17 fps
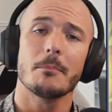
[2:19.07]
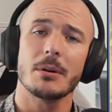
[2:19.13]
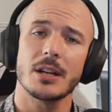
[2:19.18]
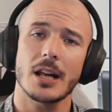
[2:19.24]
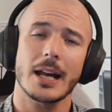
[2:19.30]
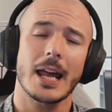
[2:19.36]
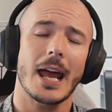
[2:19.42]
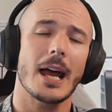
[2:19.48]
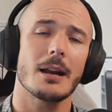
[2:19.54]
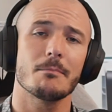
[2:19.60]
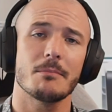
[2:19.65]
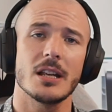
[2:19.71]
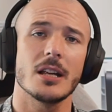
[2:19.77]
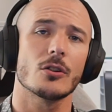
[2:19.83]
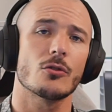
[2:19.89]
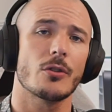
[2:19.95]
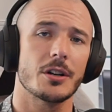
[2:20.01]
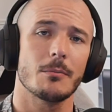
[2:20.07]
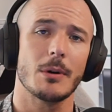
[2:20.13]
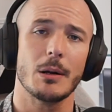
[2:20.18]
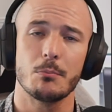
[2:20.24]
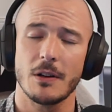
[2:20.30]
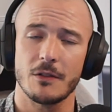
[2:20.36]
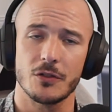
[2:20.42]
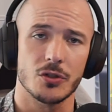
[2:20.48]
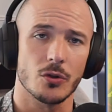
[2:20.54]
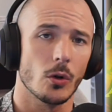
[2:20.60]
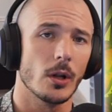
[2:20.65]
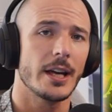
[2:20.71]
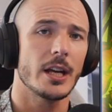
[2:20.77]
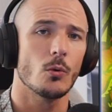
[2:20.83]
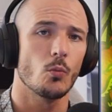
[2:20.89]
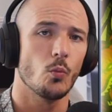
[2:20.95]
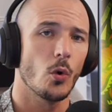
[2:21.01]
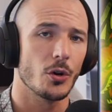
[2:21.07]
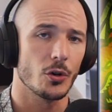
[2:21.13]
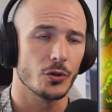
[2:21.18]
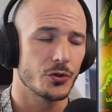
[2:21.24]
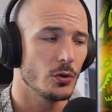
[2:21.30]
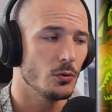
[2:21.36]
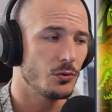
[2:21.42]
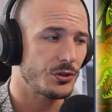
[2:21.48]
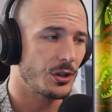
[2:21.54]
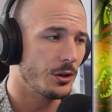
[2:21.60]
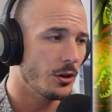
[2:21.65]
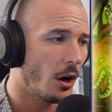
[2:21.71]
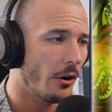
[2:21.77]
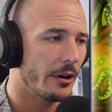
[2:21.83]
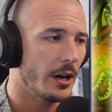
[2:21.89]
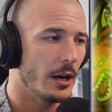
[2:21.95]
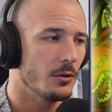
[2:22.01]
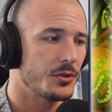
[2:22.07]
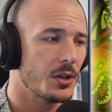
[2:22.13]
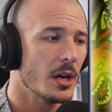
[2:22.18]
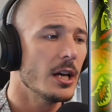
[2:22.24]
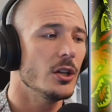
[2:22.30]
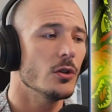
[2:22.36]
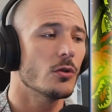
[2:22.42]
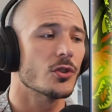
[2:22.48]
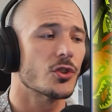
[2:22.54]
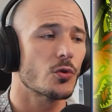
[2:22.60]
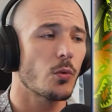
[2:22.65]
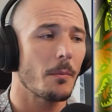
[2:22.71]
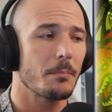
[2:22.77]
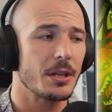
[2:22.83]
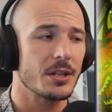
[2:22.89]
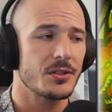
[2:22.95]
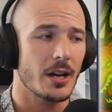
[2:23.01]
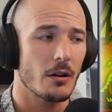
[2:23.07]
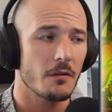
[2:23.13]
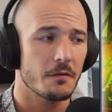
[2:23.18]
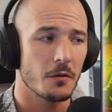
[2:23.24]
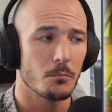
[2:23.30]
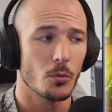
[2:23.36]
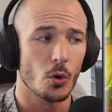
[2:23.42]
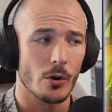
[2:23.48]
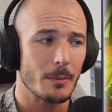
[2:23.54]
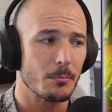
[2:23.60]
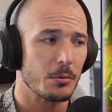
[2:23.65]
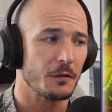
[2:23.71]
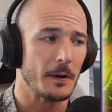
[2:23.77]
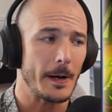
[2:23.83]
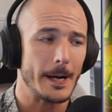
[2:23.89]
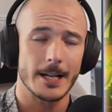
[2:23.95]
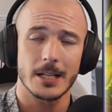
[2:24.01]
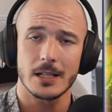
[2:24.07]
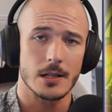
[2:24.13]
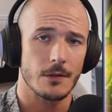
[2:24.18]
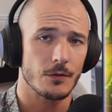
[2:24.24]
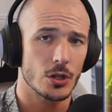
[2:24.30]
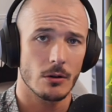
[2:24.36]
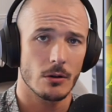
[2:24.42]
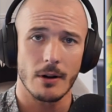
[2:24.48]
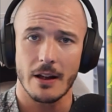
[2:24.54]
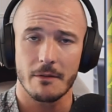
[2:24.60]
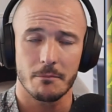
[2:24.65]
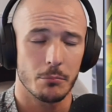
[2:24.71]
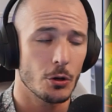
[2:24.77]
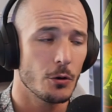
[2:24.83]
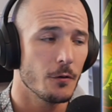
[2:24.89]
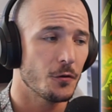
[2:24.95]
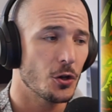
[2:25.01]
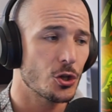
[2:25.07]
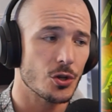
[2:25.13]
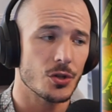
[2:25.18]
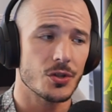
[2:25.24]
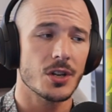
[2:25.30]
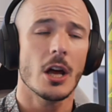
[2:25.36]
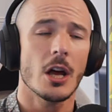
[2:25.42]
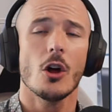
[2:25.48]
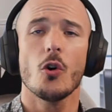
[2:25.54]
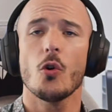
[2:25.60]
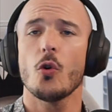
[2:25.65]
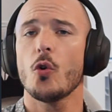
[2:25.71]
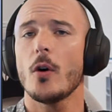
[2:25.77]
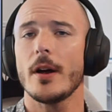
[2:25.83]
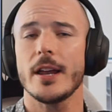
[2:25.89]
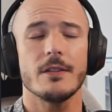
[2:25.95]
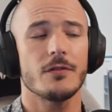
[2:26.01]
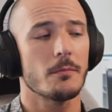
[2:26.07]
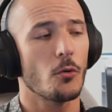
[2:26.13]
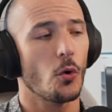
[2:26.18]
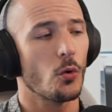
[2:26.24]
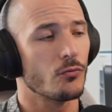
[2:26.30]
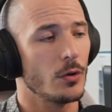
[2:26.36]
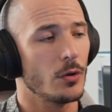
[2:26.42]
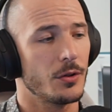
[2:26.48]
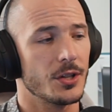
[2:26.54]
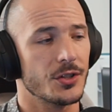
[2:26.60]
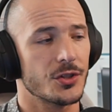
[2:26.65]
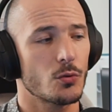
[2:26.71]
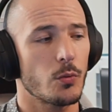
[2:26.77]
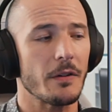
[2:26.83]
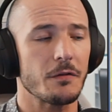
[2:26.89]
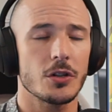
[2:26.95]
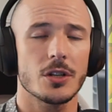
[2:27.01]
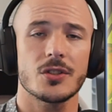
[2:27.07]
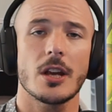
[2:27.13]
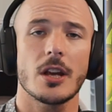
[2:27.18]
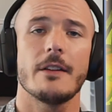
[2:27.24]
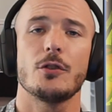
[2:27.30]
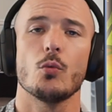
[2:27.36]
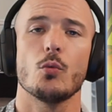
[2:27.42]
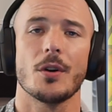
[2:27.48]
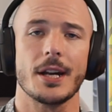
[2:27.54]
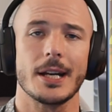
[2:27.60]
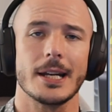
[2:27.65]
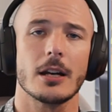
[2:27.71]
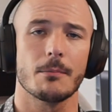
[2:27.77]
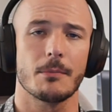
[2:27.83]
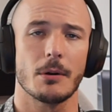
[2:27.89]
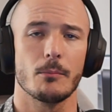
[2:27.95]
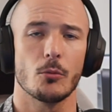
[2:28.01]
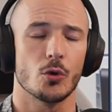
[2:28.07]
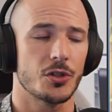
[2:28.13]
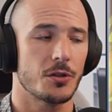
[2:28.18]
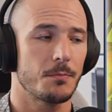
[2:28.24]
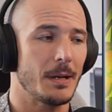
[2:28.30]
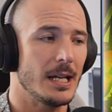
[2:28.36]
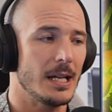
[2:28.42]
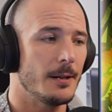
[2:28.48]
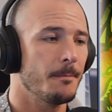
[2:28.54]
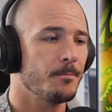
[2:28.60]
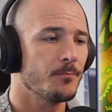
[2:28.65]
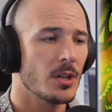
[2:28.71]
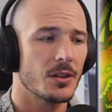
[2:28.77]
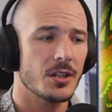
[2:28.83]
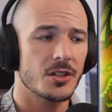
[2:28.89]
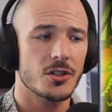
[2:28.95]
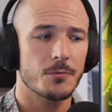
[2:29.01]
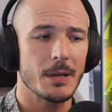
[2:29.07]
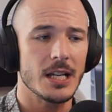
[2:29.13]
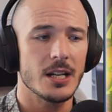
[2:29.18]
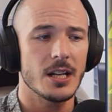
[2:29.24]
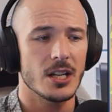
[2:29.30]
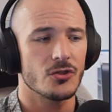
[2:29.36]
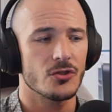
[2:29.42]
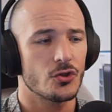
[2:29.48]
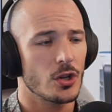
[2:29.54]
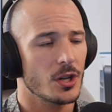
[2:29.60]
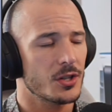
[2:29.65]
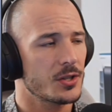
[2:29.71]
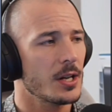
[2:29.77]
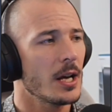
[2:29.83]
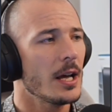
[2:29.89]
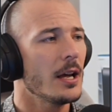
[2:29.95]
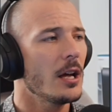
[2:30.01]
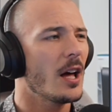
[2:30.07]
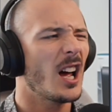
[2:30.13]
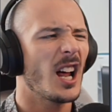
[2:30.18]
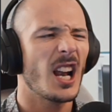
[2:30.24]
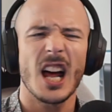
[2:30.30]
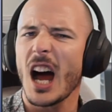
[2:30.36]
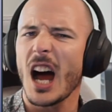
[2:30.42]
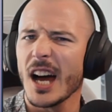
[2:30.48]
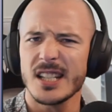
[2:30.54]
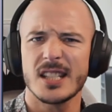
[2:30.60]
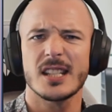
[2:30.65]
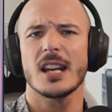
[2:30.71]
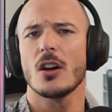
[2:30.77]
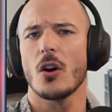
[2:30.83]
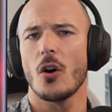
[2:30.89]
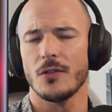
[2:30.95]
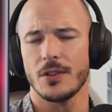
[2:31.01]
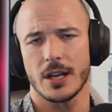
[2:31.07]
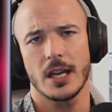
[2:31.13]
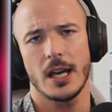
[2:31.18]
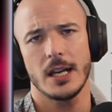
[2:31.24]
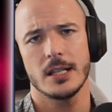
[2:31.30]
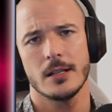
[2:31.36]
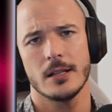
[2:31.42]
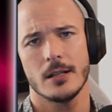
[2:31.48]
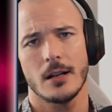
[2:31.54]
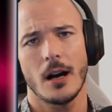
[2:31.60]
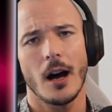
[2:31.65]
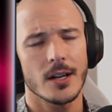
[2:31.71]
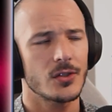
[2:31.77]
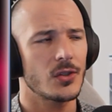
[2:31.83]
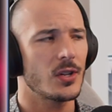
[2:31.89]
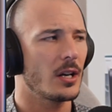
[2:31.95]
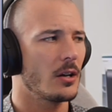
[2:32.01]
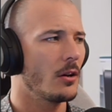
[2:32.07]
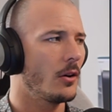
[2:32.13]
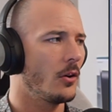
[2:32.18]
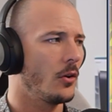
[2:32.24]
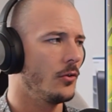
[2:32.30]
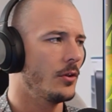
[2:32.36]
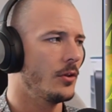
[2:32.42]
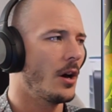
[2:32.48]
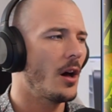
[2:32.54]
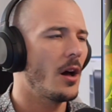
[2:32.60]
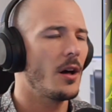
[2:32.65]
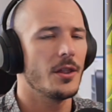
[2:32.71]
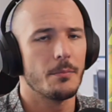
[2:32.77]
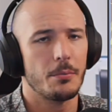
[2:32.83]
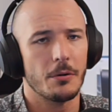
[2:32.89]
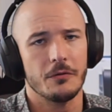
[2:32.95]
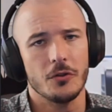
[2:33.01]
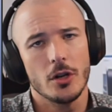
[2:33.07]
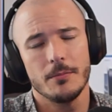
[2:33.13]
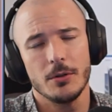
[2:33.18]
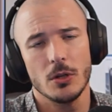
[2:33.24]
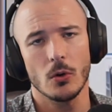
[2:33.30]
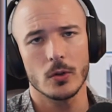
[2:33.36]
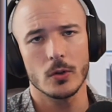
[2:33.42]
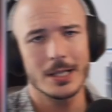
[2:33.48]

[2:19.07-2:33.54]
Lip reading: but it can be incredibly pivotal in 1 or 2 scenarios. You can swap this out for more Amplify Agonies if you don't have blue versions, or even more Ruthless Swiftness if you want a little bit more speed. This speed is just icing on the cake. Icing on the proverbial